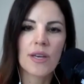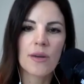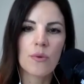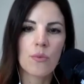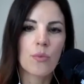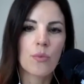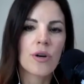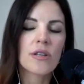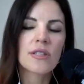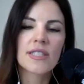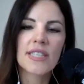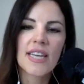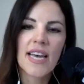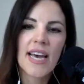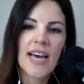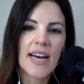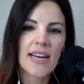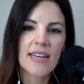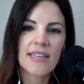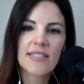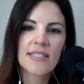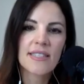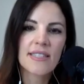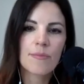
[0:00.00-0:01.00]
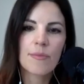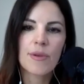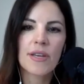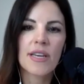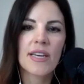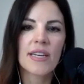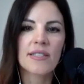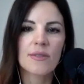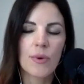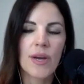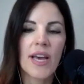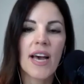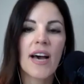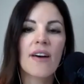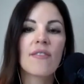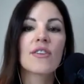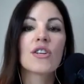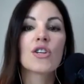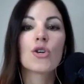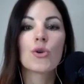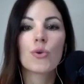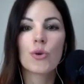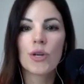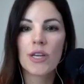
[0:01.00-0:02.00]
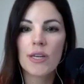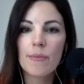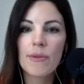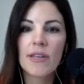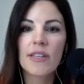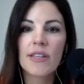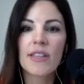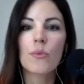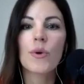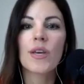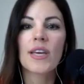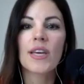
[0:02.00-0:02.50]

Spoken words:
we will text because we have an agreement